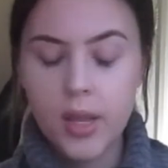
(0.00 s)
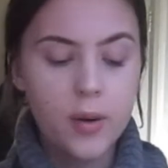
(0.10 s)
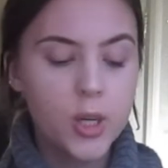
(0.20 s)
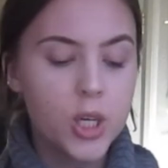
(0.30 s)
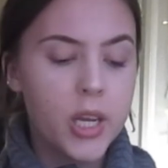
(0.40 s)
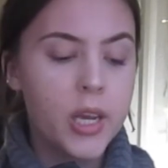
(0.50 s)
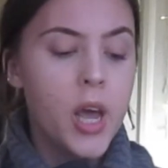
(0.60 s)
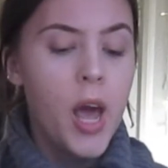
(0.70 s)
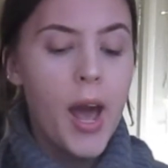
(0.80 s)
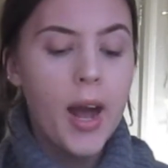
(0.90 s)
there actually
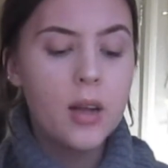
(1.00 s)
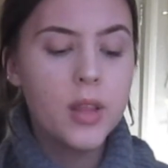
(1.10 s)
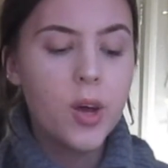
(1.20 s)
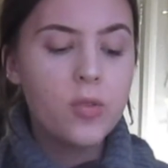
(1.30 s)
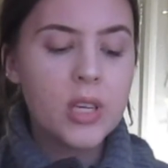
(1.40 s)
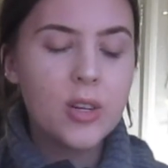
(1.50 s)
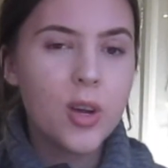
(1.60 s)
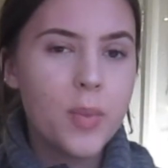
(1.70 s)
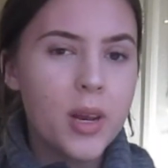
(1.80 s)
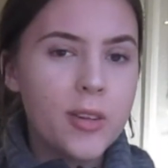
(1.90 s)
and they obviously look
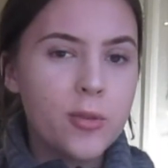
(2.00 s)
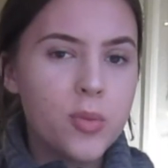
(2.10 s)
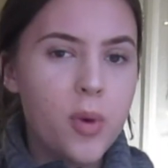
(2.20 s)
a bit like Dr.